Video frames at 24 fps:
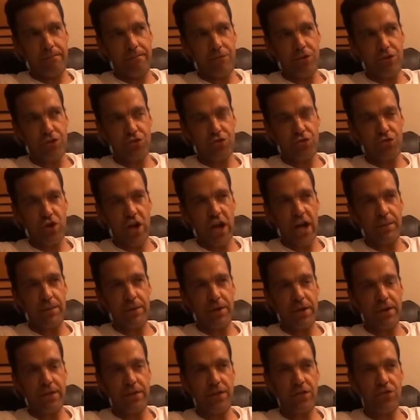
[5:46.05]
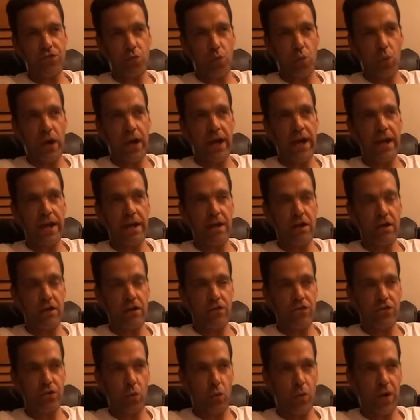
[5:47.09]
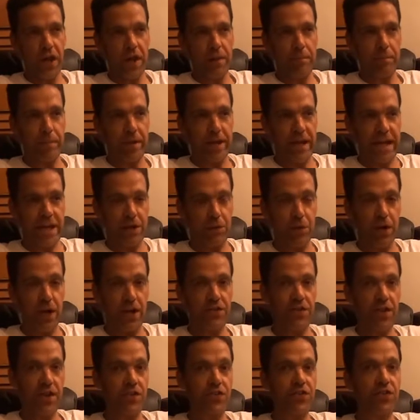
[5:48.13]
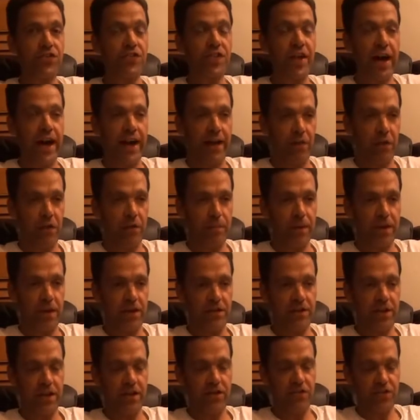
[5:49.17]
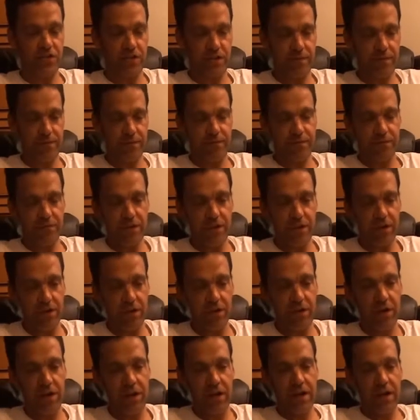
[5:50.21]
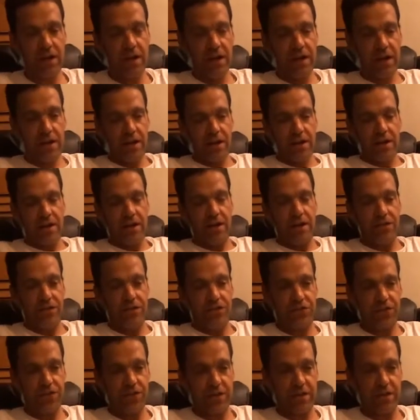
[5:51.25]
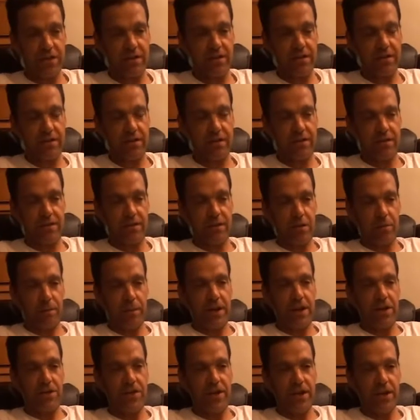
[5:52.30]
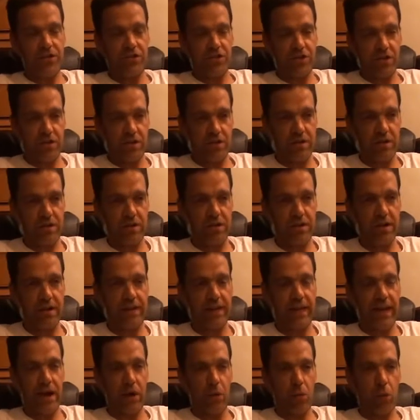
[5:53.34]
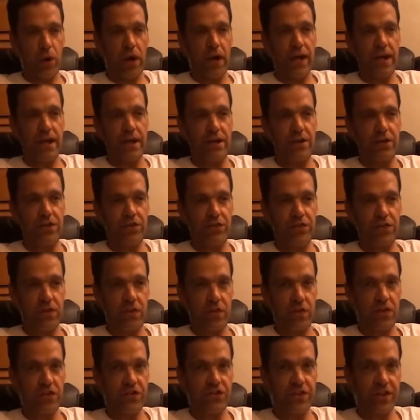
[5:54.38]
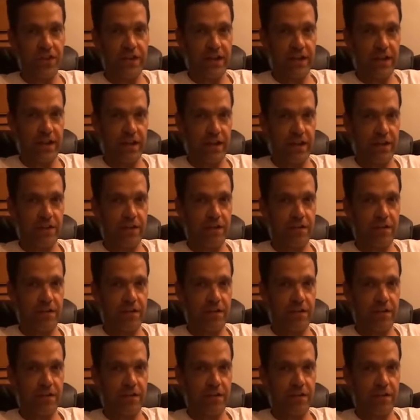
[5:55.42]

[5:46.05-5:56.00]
describe it in this way to what I mean when I say silent meditation. You know, it's, you know, meditation in that way is listening